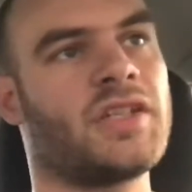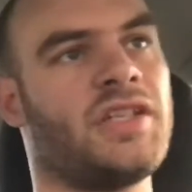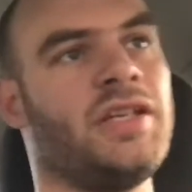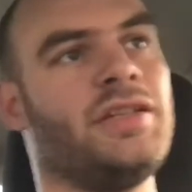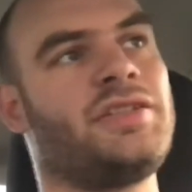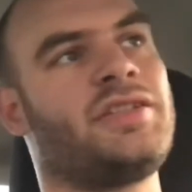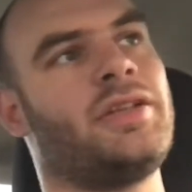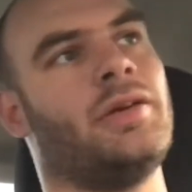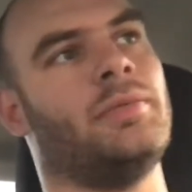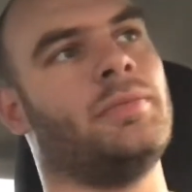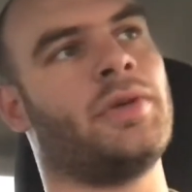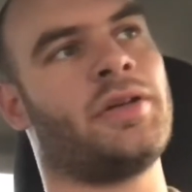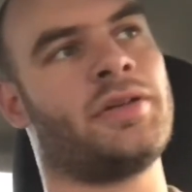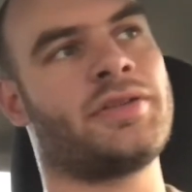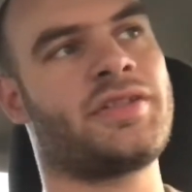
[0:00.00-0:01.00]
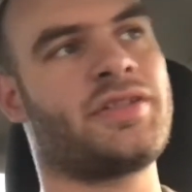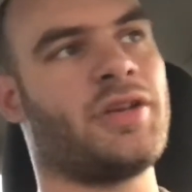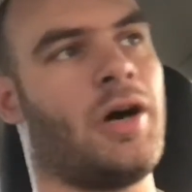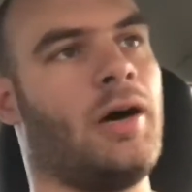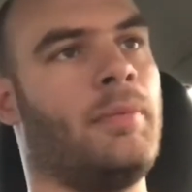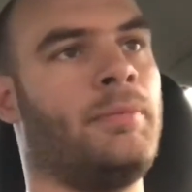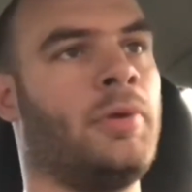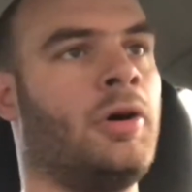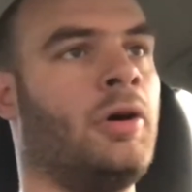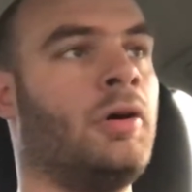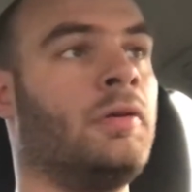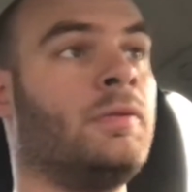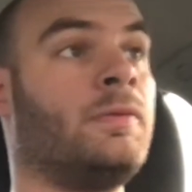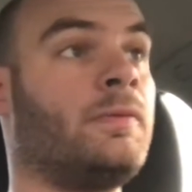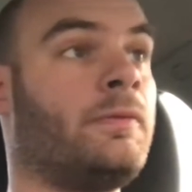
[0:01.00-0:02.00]
Teach them stop
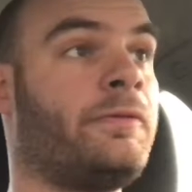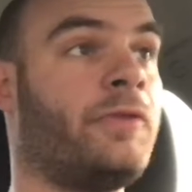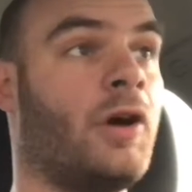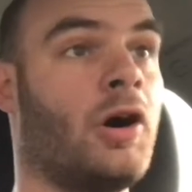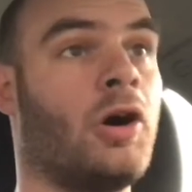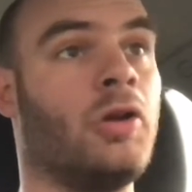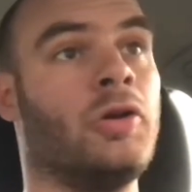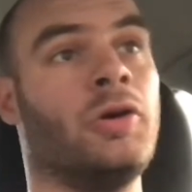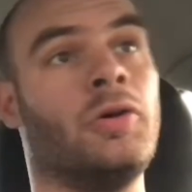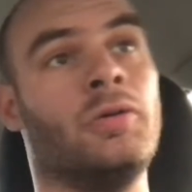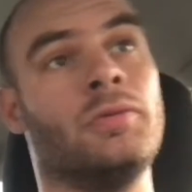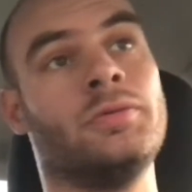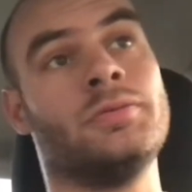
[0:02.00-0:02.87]
ball, follow,